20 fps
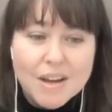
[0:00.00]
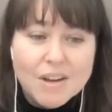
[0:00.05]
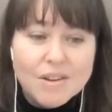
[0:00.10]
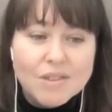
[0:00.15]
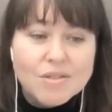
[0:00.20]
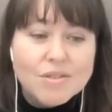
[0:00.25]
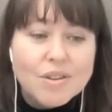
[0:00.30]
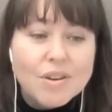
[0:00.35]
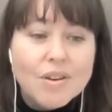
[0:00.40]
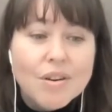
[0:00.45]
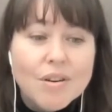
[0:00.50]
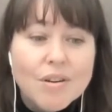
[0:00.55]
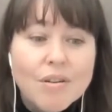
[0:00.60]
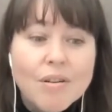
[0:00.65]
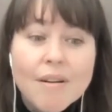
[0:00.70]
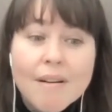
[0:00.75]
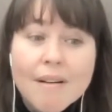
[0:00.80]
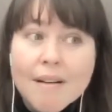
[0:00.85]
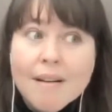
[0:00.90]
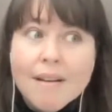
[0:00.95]

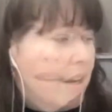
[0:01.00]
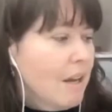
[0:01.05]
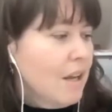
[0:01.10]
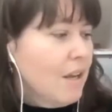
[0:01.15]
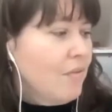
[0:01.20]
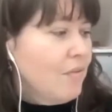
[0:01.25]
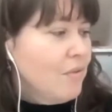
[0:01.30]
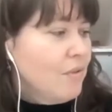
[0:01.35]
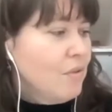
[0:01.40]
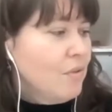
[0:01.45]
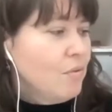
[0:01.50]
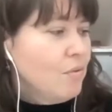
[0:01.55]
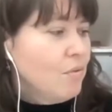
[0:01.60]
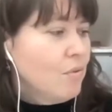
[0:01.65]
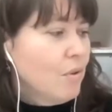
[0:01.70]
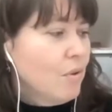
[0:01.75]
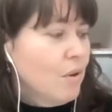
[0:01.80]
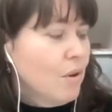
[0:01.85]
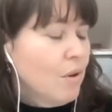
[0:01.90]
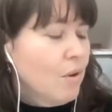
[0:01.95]
So if you
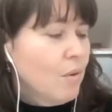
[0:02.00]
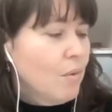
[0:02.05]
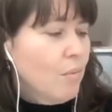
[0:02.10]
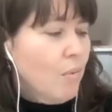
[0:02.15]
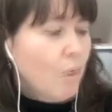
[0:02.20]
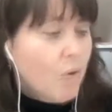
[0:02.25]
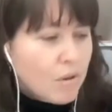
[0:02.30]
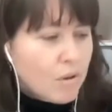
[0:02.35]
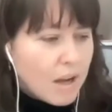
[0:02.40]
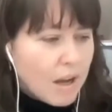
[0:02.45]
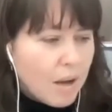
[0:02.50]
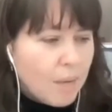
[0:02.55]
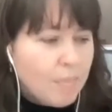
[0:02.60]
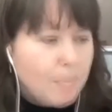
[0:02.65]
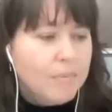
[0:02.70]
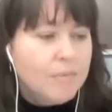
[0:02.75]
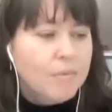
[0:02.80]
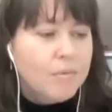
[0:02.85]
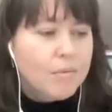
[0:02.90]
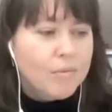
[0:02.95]
woke up,
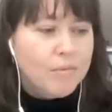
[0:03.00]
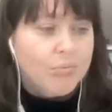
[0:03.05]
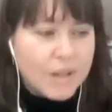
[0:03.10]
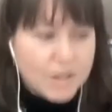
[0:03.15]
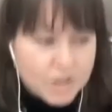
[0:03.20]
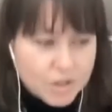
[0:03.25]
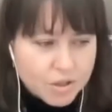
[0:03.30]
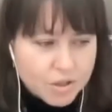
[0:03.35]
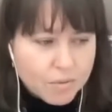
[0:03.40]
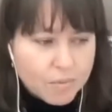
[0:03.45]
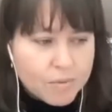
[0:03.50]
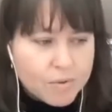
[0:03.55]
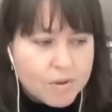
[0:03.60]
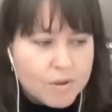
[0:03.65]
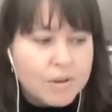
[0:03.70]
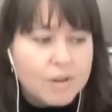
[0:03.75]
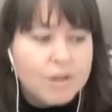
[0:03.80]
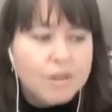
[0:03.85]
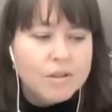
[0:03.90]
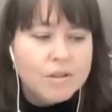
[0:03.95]
rushed to
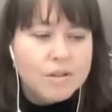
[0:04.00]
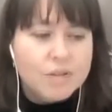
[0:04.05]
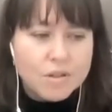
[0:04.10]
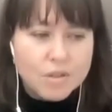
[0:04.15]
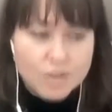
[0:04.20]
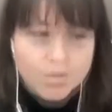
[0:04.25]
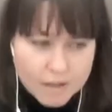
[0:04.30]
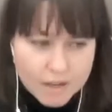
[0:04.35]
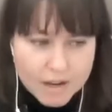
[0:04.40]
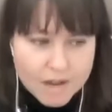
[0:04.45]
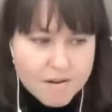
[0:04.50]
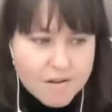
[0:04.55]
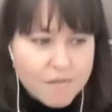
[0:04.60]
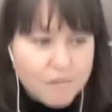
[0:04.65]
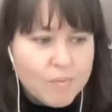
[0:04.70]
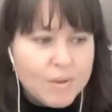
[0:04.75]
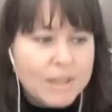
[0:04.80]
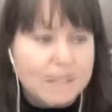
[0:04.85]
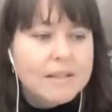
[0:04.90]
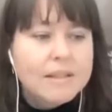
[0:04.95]
work, took care of
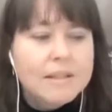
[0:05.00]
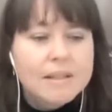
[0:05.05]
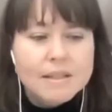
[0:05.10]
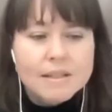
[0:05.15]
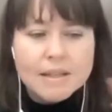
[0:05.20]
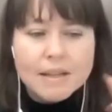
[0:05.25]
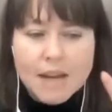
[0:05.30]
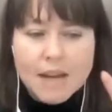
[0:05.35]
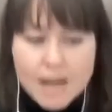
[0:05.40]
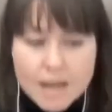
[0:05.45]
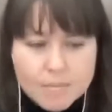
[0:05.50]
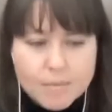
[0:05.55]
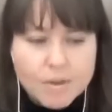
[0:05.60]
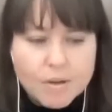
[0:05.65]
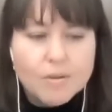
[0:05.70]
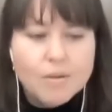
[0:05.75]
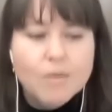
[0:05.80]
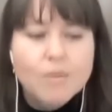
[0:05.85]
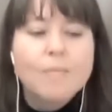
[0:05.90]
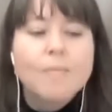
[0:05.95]
business, came
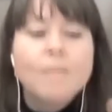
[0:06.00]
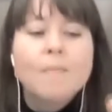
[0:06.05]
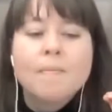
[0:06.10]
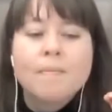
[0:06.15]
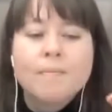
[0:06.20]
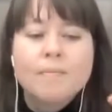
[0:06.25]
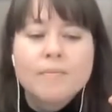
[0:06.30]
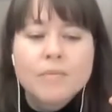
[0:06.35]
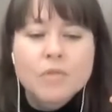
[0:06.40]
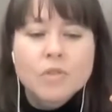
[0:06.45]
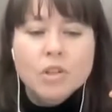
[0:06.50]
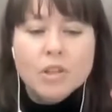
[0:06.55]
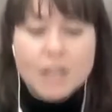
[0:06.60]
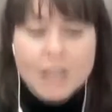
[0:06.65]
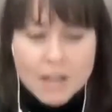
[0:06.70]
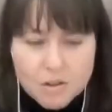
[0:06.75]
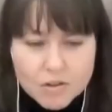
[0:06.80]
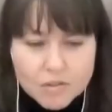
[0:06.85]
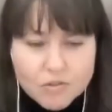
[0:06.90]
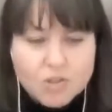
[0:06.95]
home, took
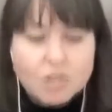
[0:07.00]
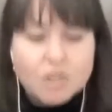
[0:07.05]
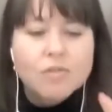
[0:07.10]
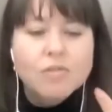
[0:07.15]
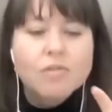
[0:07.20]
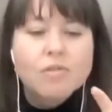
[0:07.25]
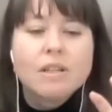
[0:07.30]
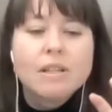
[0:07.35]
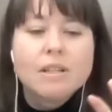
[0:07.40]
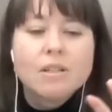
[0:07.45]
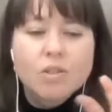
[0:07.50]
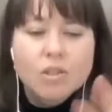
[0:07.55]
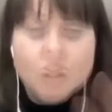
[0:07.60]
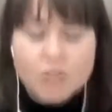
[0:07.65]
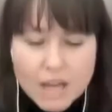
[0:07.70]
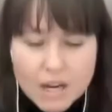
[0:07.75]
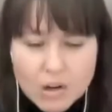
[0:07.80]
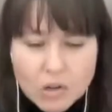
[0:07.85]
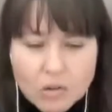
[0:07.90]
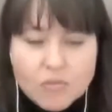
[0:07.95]
care of children, took
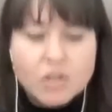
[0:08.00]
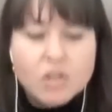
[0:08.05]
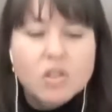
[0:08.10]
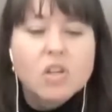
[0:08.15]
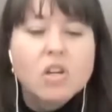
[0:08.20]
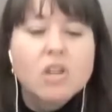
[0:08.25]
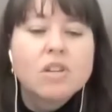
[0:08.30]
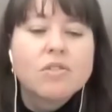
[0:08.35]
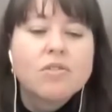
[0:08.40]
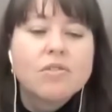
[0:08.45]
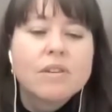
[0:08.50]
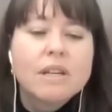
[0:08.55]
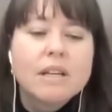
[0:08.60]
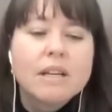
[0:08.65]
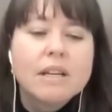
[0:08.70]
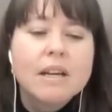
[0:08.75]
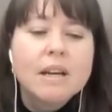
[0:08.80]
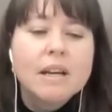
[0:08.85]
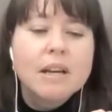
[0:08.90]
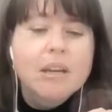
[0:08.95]
care of the
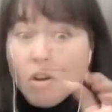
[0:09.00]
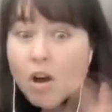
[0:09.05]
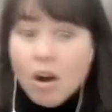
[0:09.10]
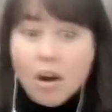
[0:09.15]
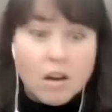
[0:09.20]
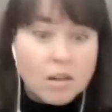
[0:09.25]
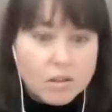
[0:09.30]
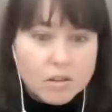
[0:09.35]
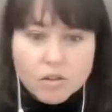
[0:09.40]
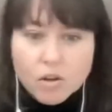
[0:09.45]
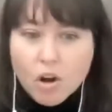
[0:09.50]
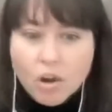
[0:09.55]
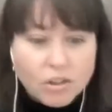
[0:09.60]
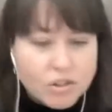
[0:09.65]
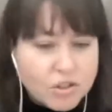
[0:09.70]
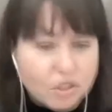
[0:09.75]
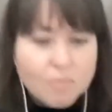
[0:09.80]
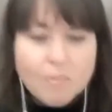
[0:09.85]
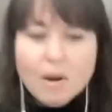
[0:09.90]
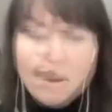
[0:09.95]
laundry, called
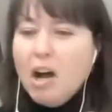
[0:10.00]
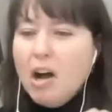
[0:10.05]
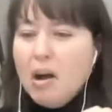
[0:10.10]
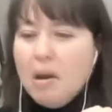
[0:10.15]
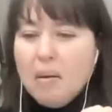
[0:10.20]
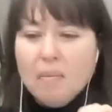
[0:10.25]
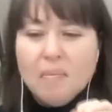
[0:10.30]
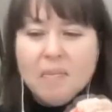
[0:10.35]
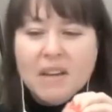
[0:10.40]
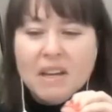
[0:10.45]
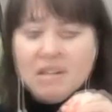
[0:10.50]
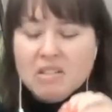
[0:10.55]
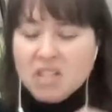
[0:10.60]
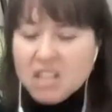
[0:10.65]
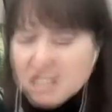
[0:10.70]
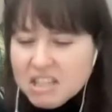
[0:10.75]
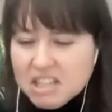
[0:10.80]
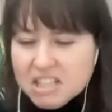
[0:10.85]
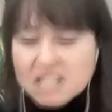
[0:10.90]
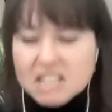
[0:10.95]
your mom,
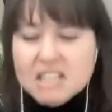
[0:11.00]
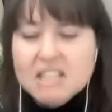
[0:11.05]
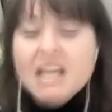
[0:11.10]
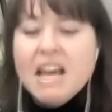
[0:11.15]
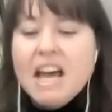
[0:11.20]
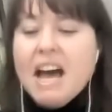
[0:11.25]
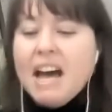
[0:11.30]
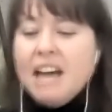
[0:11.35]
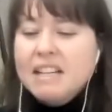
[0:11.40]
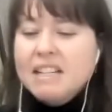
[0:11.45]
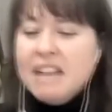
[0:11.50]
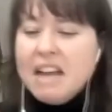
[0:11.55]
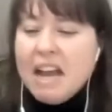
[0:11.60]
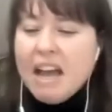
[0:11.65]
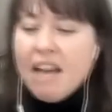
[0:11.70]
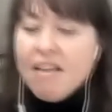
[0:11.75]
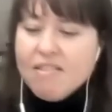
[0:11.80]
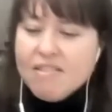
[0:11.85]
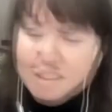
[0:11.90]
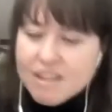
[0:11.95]
did this and that,
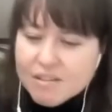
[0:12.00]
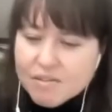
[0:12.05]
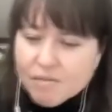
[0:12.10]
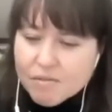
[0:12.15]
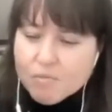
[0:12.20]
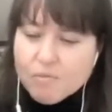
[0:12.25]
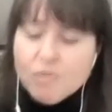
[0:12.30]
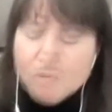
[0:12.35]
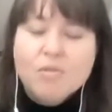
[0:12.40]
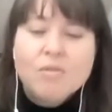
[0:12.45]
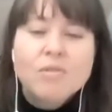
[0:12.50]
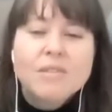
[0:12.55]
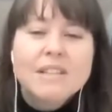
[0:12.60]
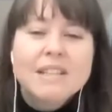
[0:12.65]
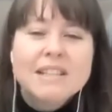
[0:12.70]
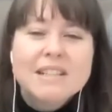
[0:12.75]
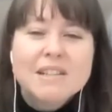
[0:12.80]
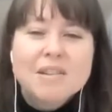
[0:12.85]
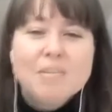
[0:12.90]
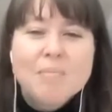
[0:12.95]
and then rolled
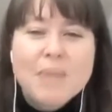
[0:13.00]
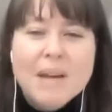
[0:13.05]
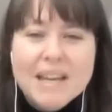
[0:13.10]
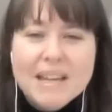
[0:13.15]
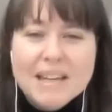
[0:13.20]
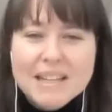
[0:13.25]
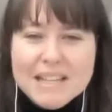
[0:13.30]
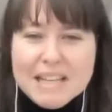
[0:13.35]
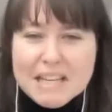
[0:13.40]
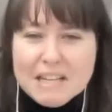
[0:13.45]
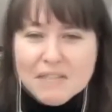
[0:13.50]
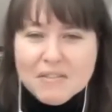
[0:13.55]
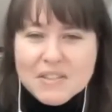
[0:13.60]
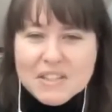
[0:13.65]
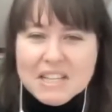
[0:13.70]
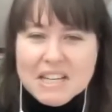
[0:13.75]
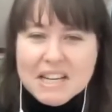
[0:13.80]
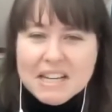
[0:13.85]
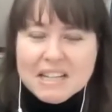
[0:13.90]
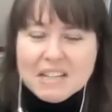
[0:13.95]
into bed at the end of the
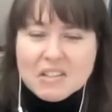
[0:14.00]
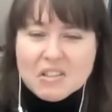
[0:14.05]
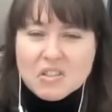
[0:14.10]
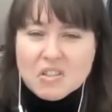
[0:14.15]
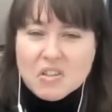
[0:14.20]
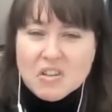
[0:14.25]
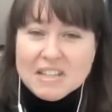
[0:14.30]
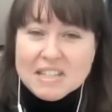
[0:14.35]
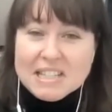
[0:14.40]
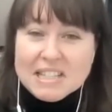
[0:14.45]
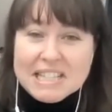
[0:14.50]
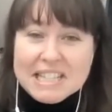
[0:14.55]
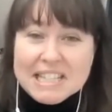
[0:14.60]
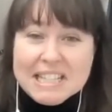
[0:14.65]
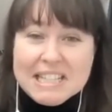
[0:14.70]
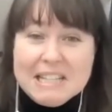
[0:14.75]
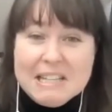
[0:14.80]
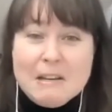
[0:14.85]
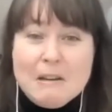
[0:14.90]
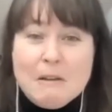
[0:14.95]
night exhausted,